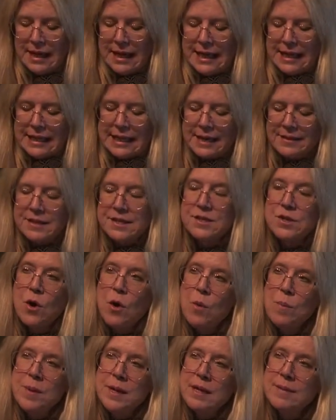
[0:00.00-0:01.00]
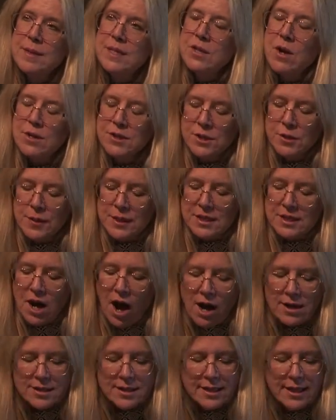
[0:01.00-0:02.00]
Yet this opium is also
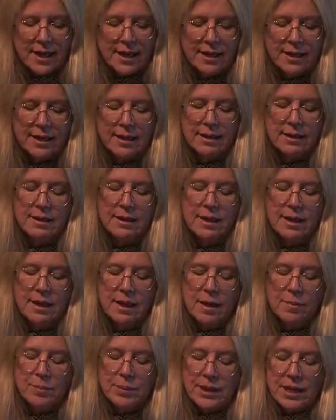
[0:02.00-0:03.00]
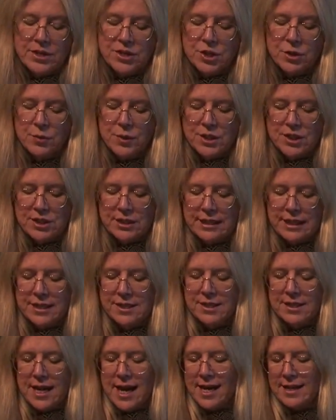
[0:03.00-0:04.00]
intoxicating, a pleasure which leads
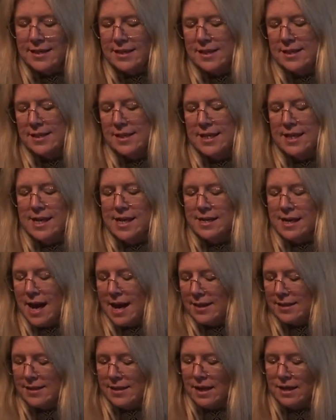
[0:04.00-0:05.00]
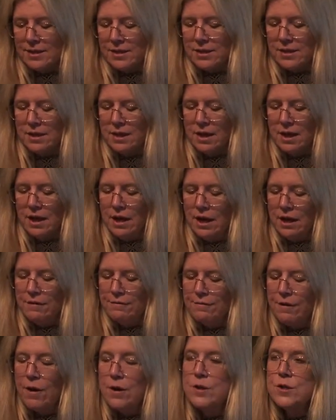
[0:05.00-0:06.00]
to ecstasy and excess,
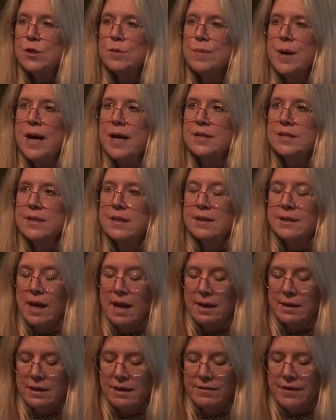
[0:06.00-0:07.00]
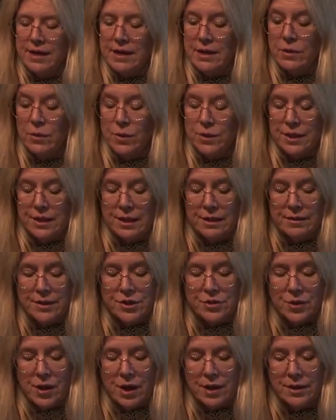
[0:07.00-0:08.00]
far surpassing that of any ordinary
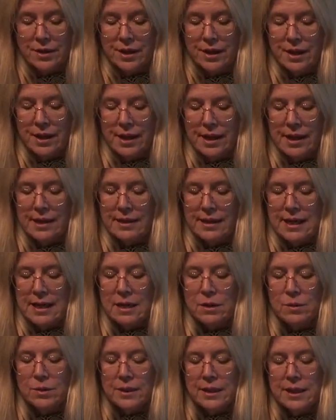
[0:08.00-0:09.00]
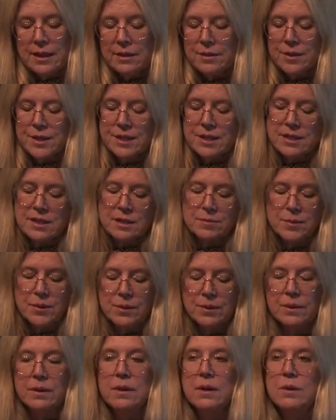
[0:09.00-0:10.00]
drug, and equally irresistible
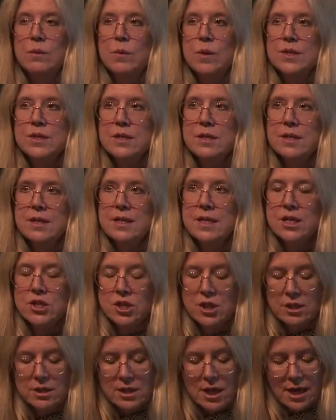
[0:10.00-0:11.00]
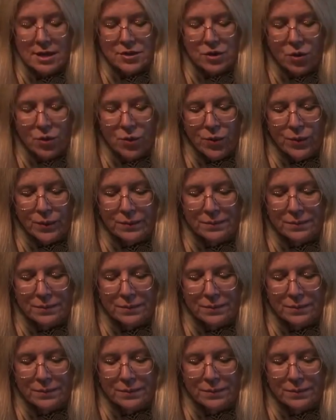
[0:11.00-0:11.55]
once the addiction takes hold.